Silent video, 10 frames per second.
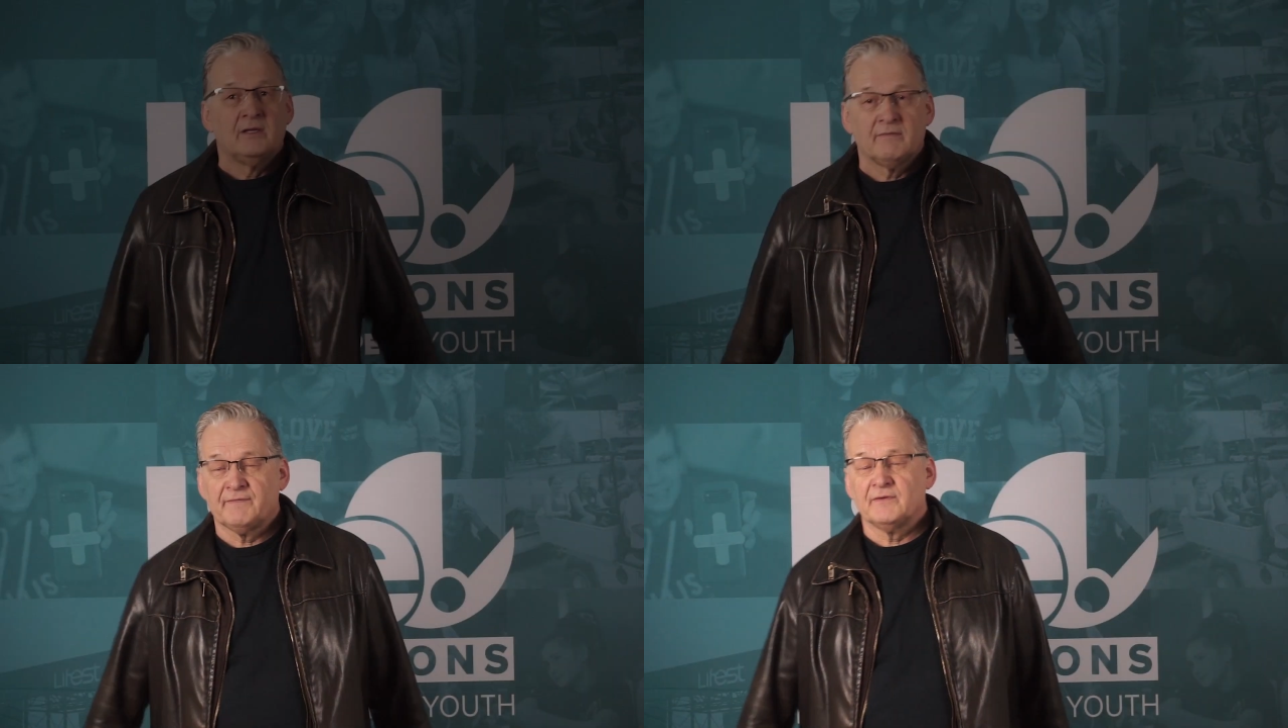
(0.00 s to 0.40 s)

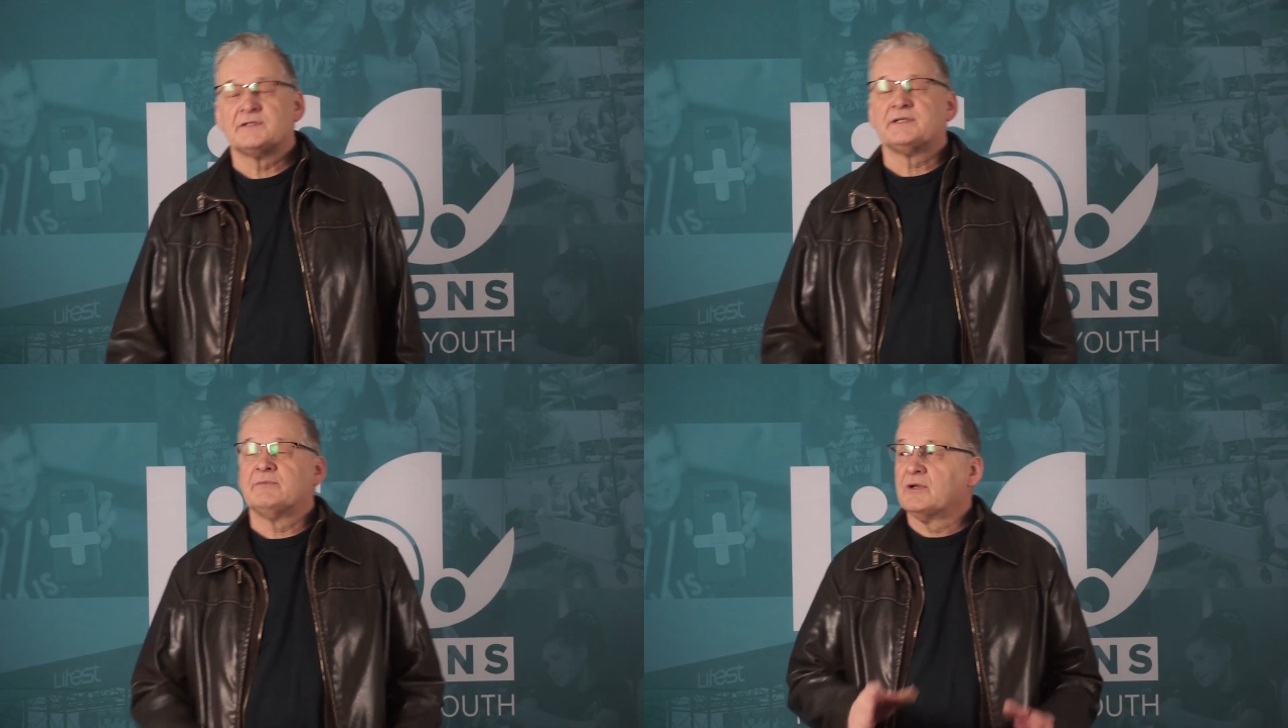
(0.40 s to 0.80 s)

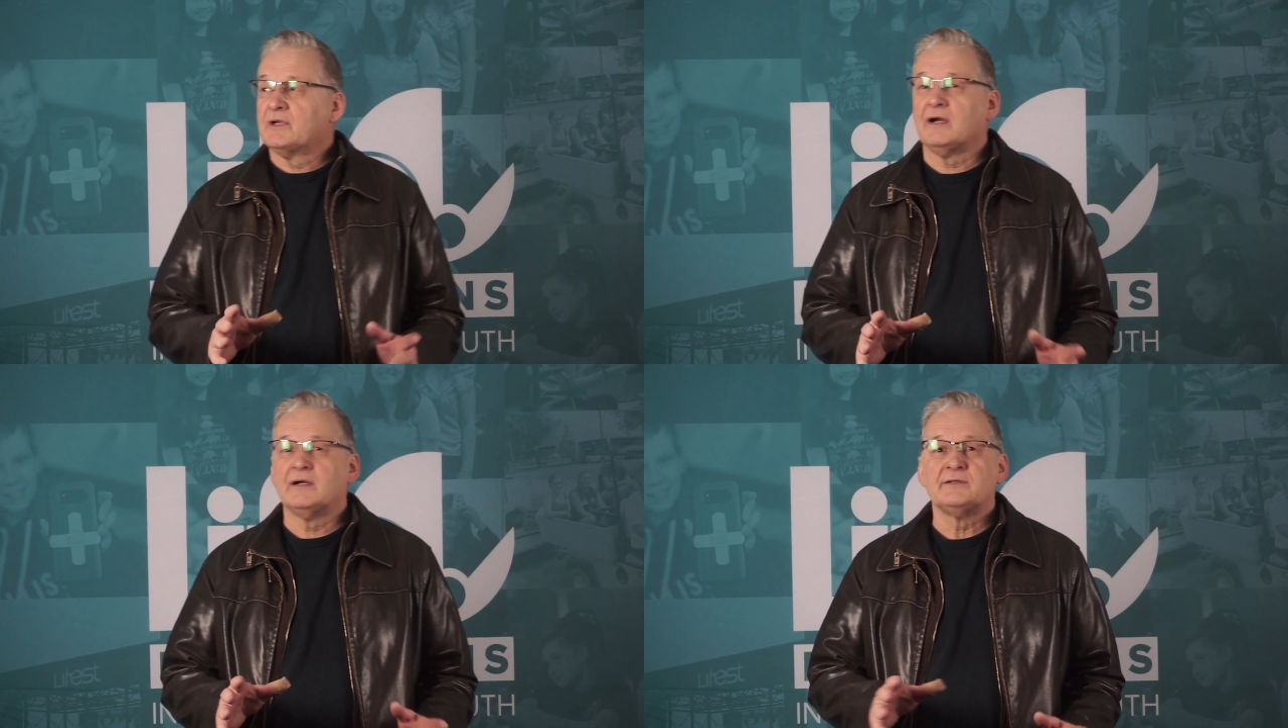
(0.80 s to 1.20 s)
First, in
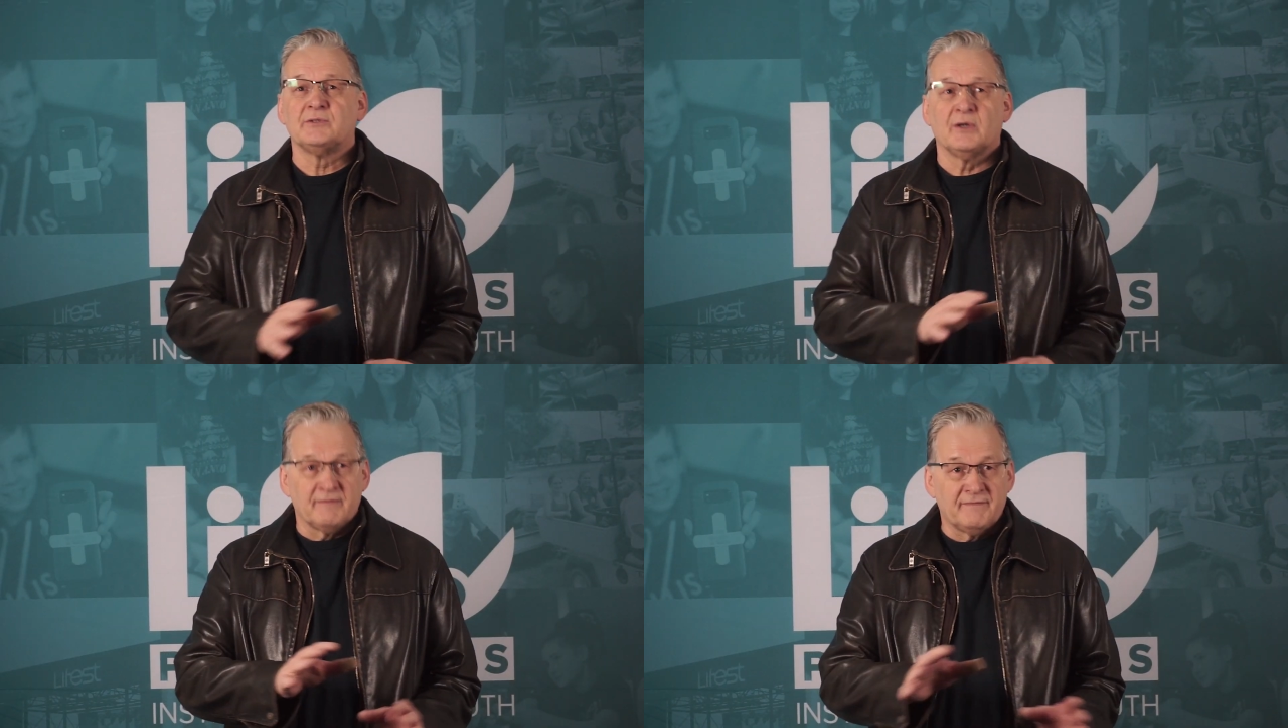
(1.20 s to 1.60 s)
regard
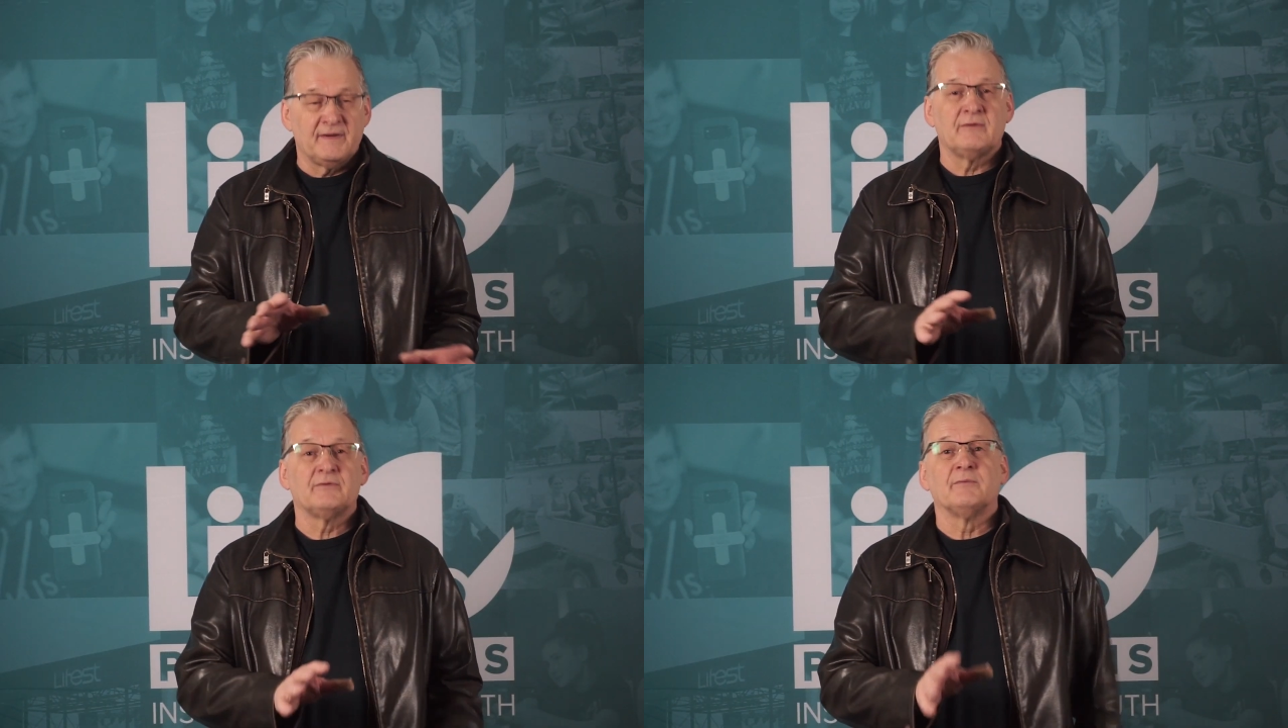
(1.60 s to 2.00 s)
to our
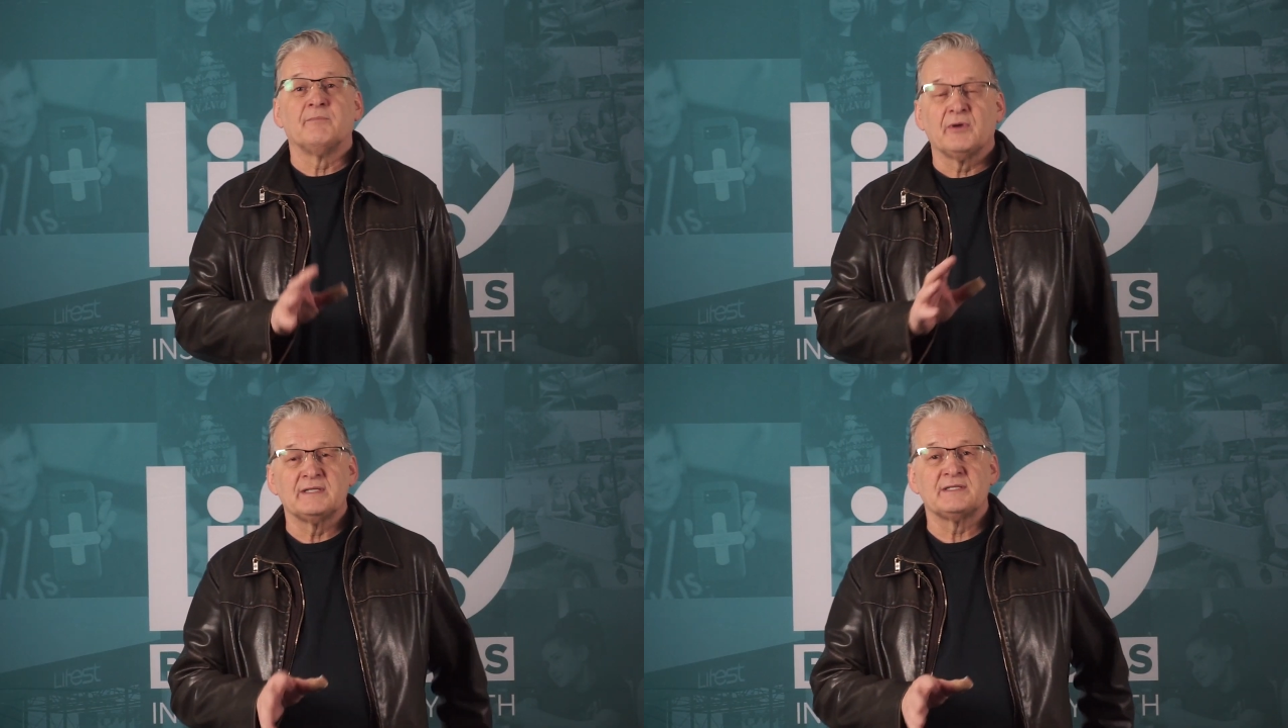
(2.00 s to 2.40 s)
founder and
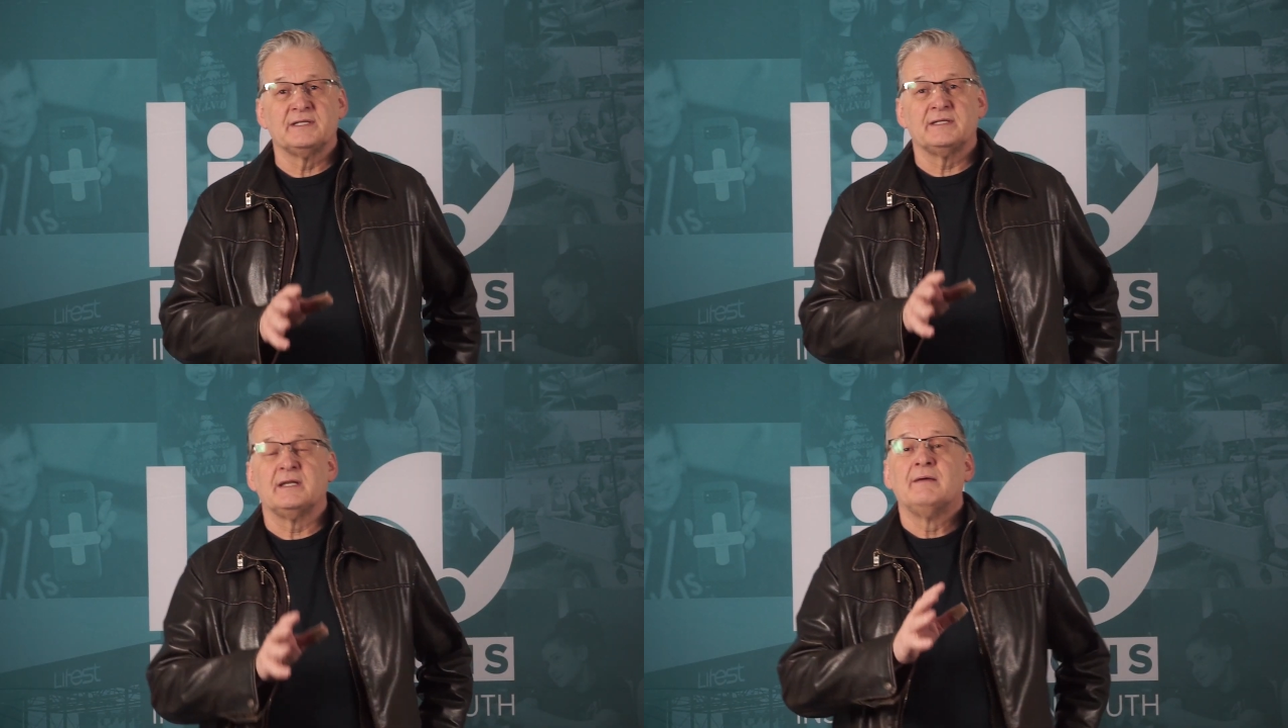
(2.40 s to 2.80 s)

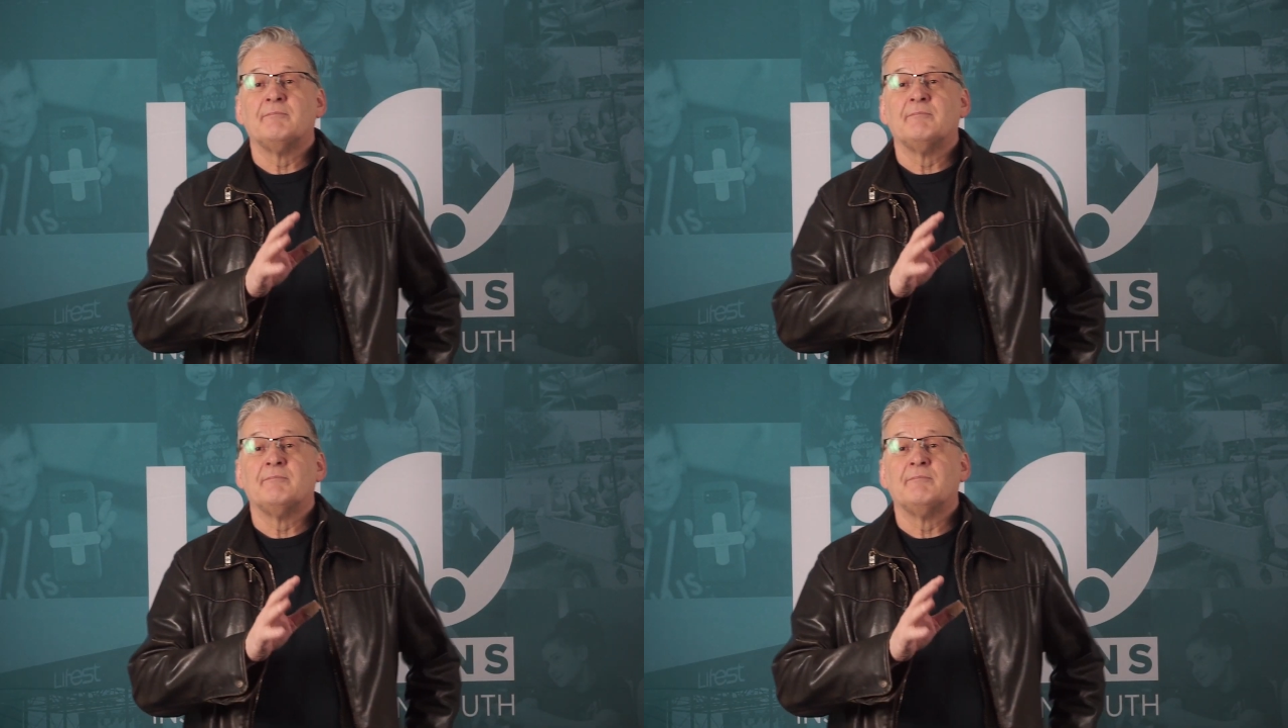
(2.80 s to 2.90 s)
president,